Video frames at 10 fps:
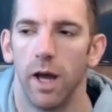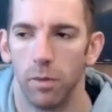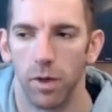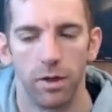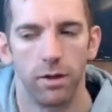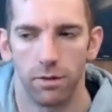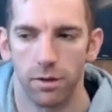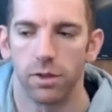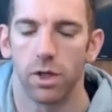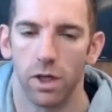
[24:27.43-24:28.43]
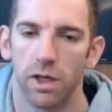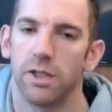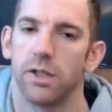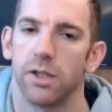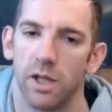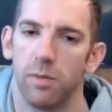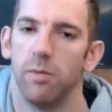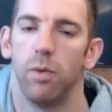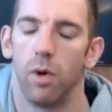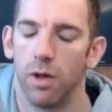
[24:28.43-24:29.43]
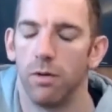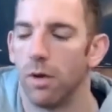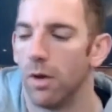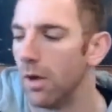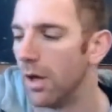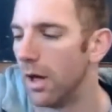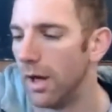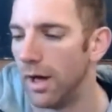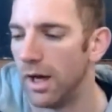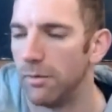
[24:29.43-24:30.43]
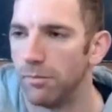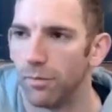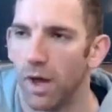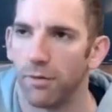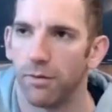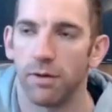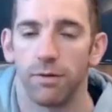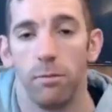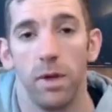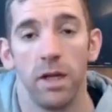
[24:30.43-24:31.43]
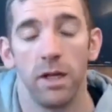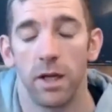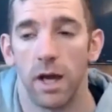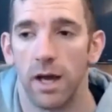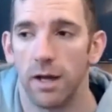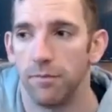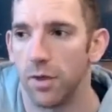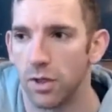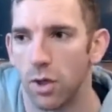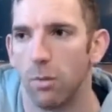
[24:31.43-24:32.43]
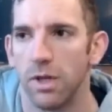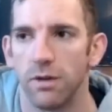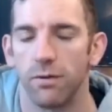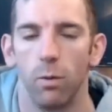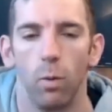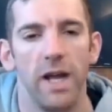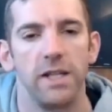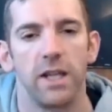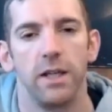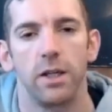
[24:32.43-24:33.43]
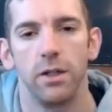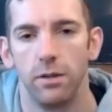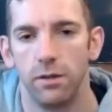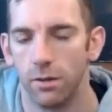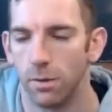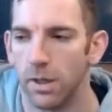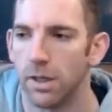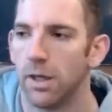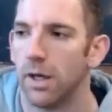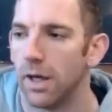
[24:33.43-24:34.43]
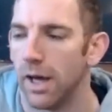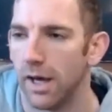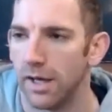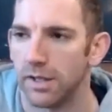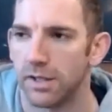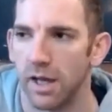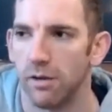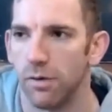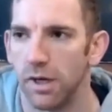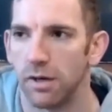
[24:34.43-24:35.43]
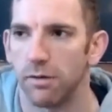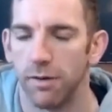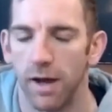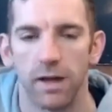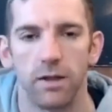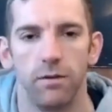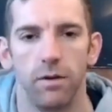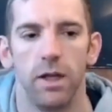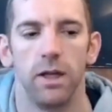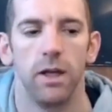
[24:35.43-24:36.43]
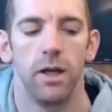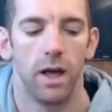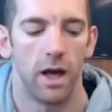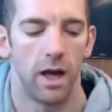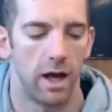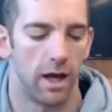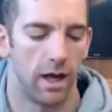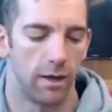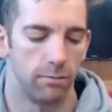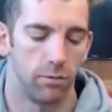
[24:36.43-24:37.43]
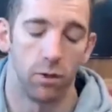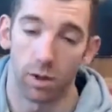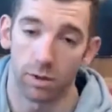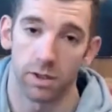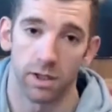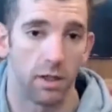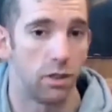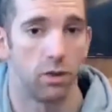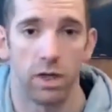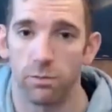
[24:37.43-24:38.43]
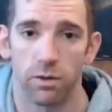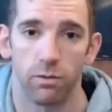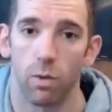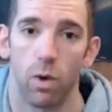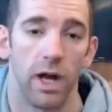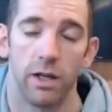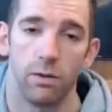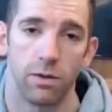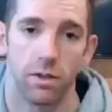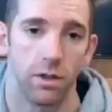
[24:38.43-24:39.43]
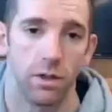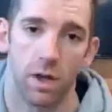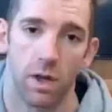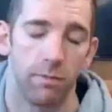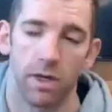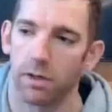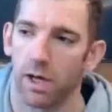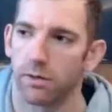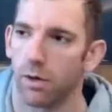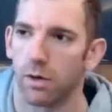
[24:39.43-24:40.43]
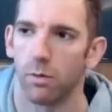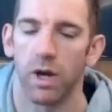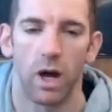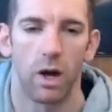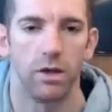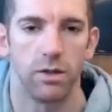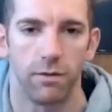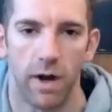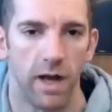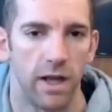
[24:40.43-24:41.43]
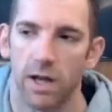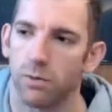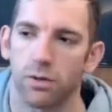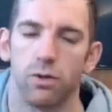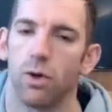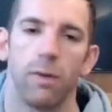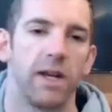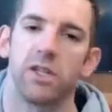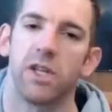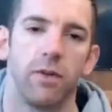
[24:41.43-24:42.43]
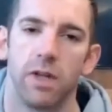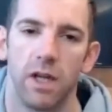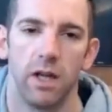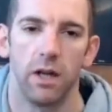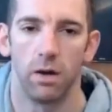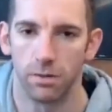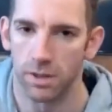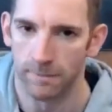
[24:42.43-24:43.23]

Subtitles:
But there certainly is a tipping point. I think for me, there's so many different ways that you can do it safely and effectively. Not to the extremes of what I used to. I mean, I talk when I used to fight, I used to drop like 7 kilos